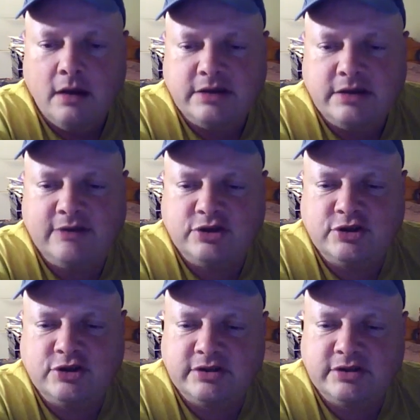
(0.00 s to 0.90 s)
David
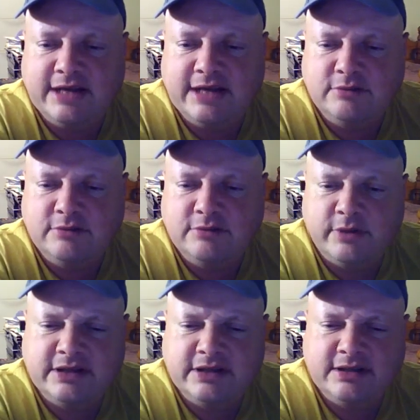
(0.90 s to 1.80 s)
Schultz, Lenin was
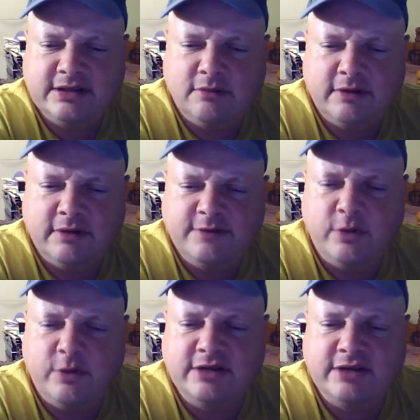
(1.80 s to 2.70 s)
40 years ago. He's
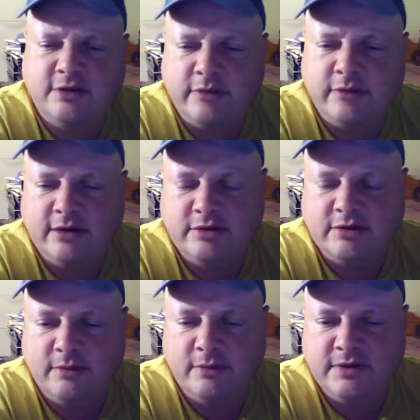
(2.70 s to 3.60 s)
40 years old when they knocked
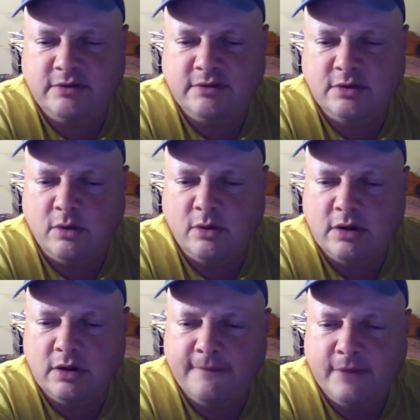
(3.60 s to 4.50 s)
him off in New York.
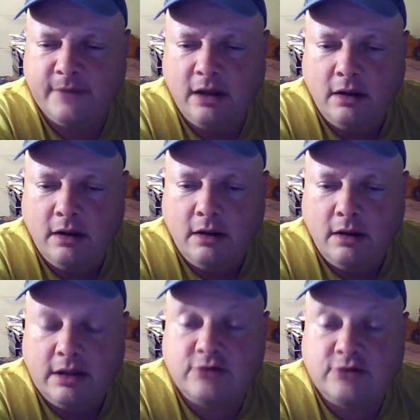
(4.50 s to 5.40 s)

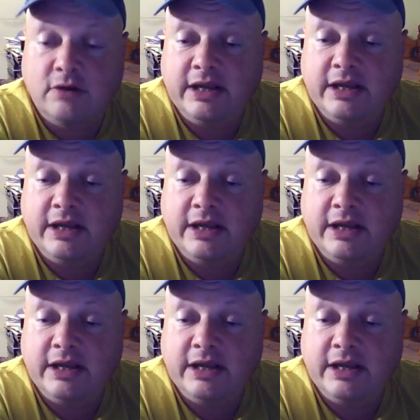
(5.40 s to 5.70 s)
That's right,